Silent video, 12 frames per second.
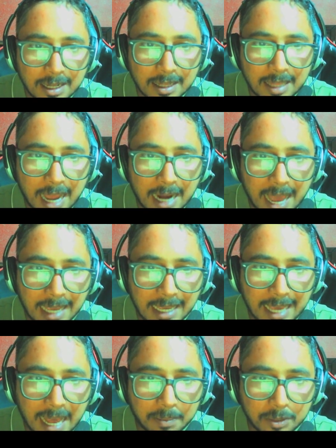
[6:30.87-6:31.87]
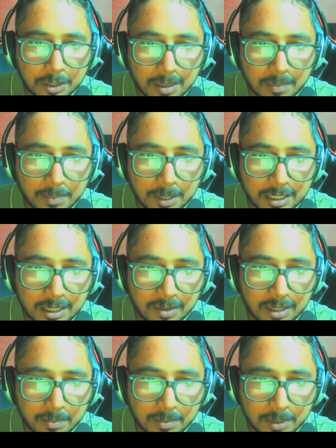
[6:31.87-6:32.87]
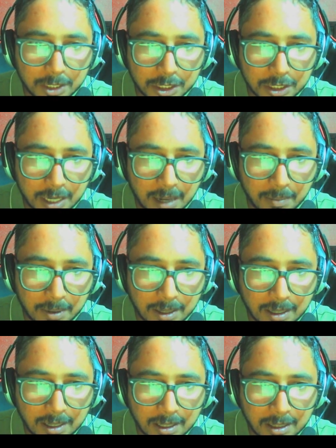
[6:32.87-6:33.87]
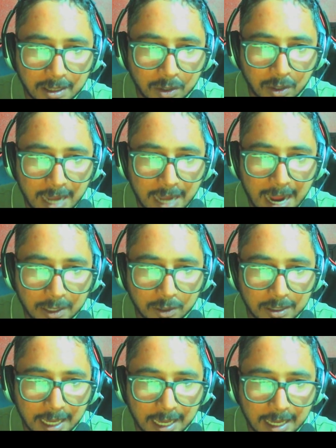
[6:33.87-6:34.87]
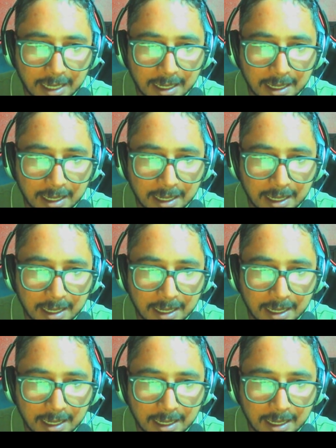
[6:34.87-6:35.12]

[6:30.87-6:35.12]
that I captured the bishop with the bishop. The rook had to take.